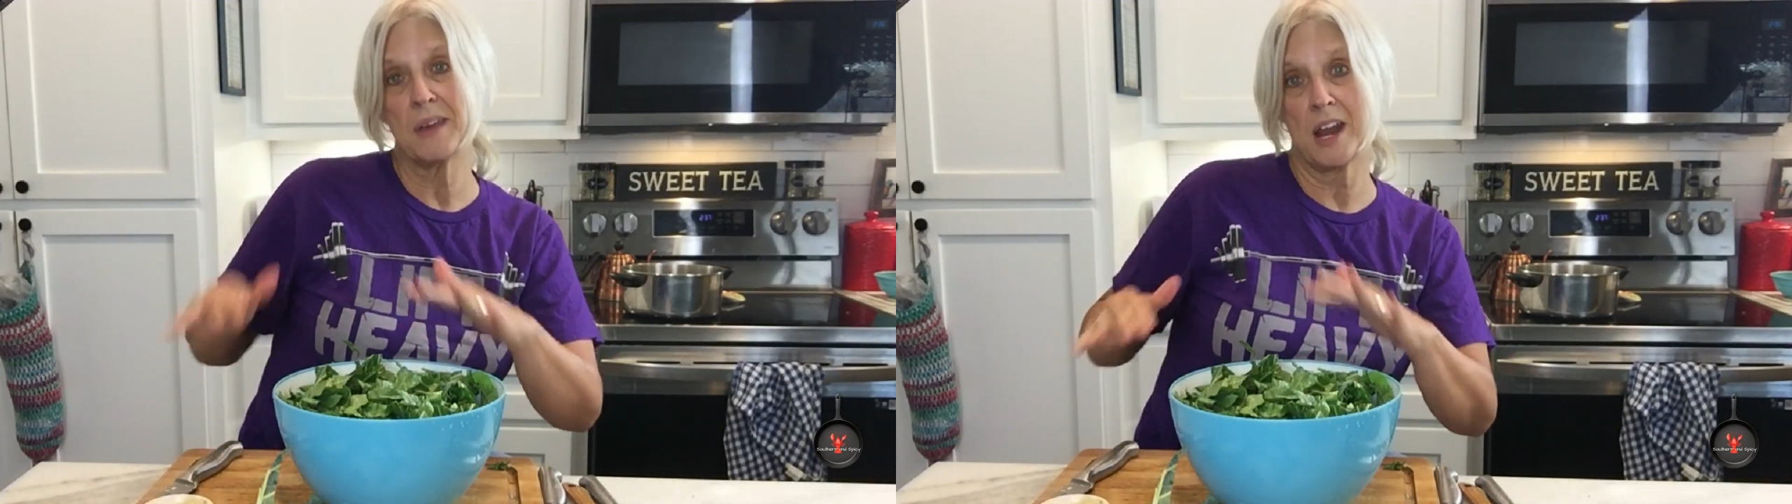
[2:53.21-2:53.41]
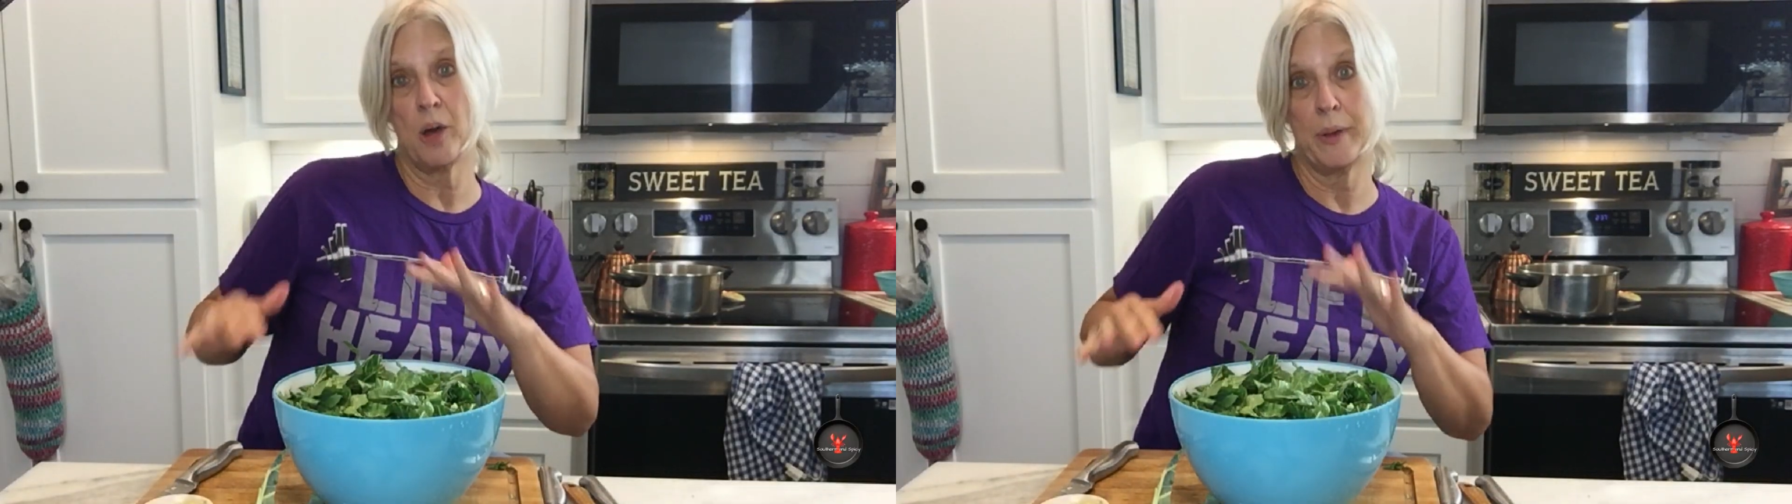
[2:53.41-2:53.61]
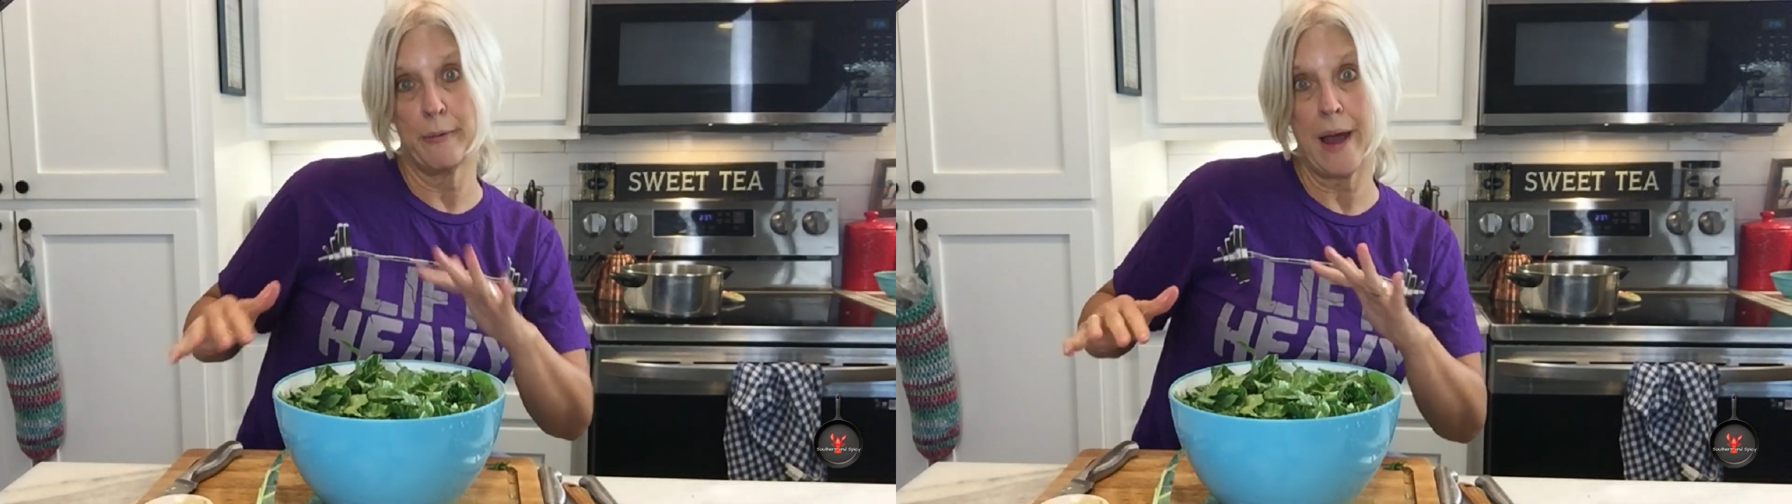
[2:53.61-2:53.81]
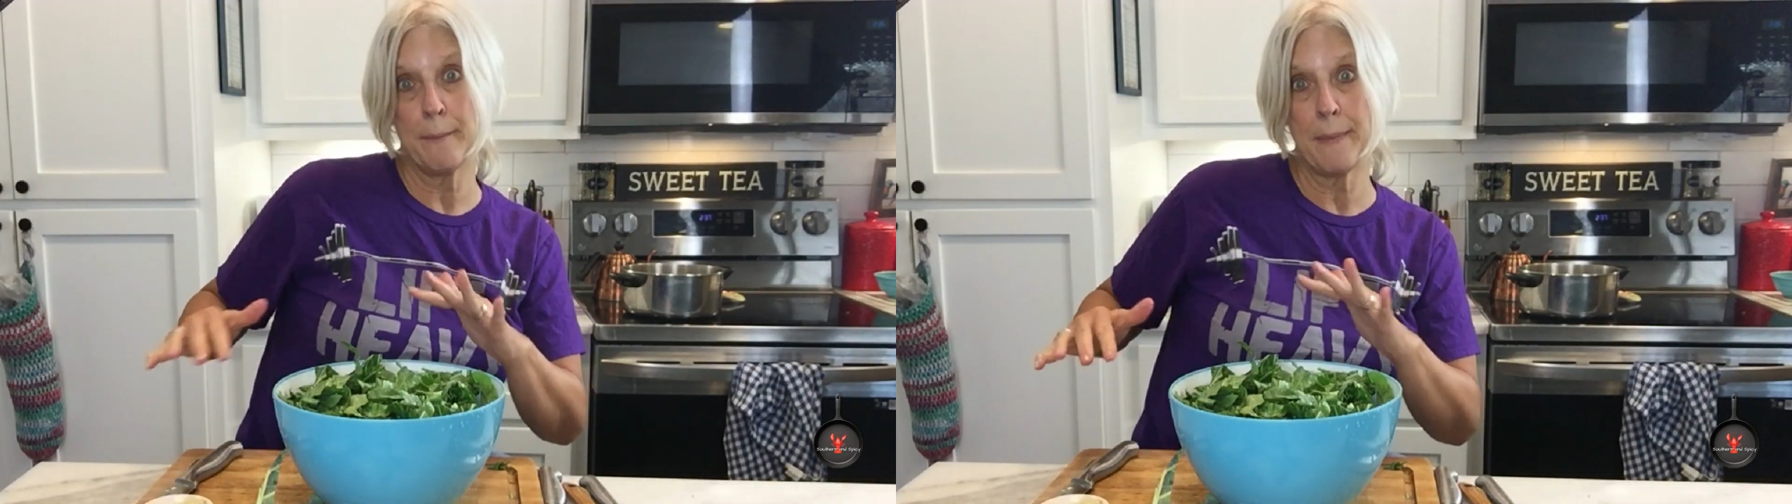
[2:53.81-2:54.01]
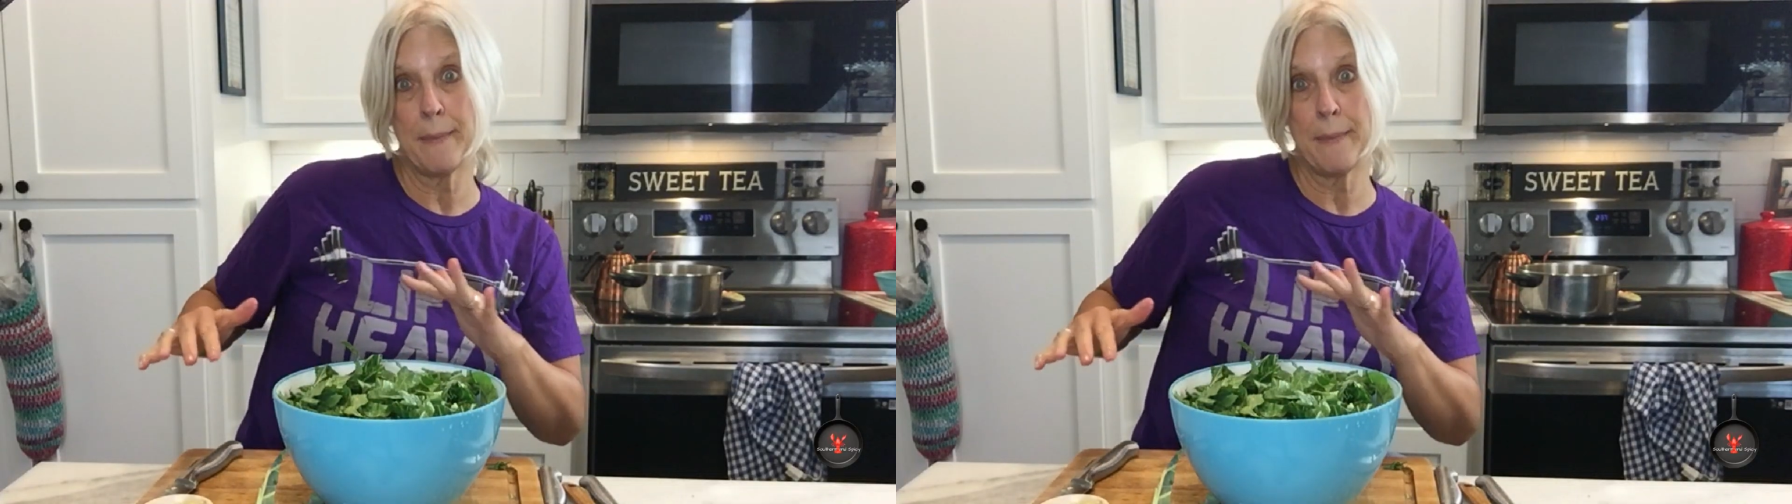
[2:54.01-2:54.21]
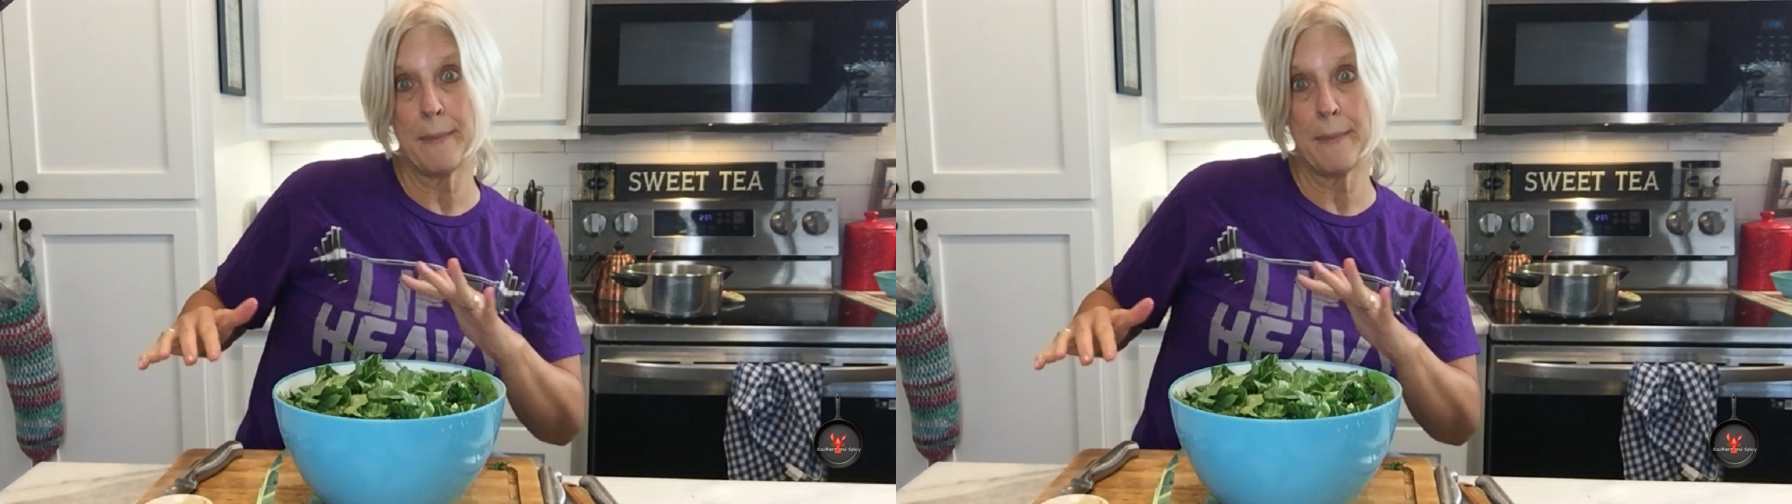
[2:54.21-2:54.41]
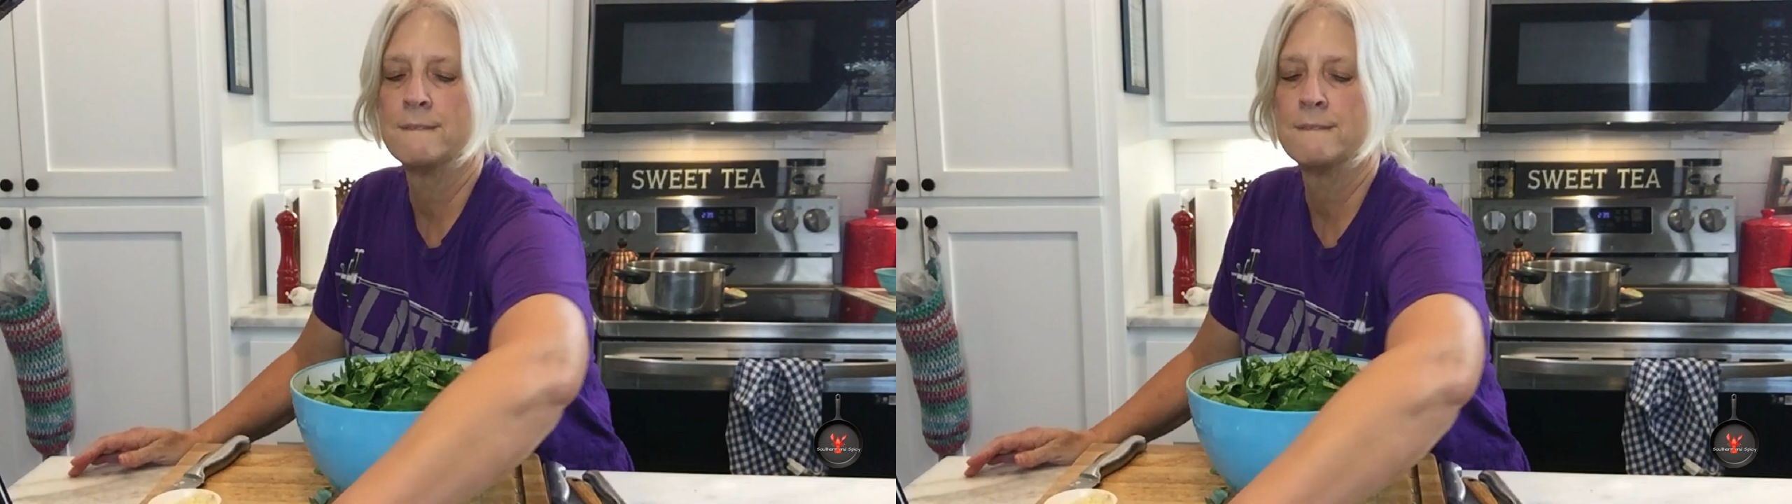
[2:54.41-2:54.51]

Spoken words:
and I'll be right back.